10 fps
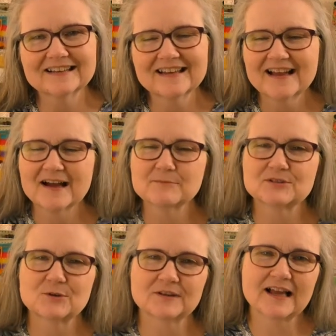I'm
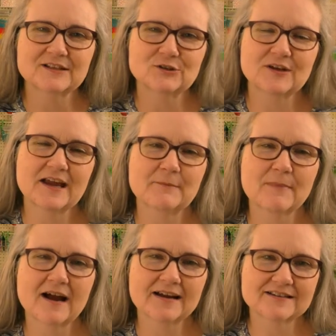so glad you came
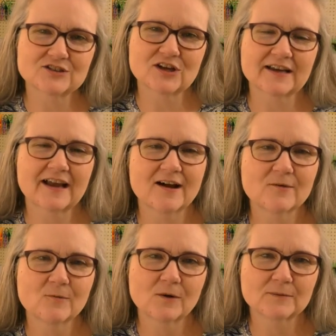by to check out
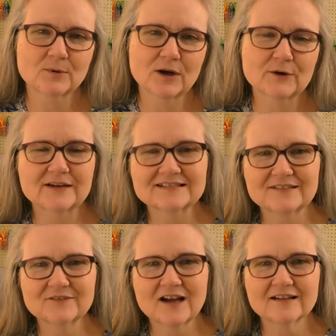what progress
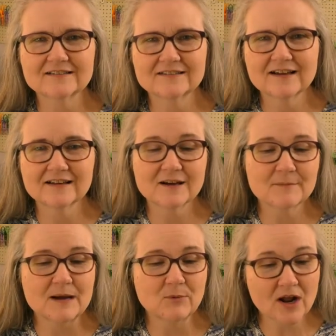I've gotten done on
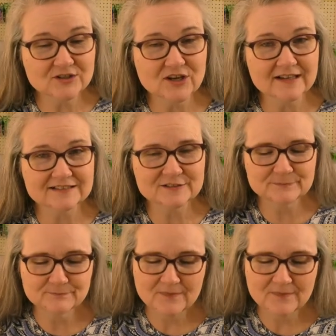my projects.